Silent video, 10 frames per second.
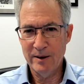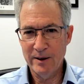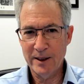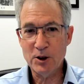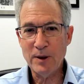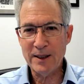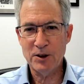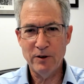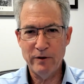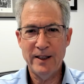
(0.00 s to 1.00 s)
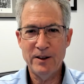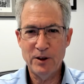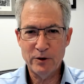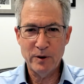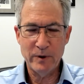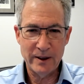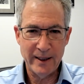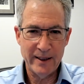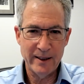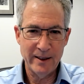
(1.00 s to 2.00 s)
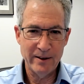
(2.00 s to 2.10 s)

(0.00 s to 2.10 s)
extraction of value from the data.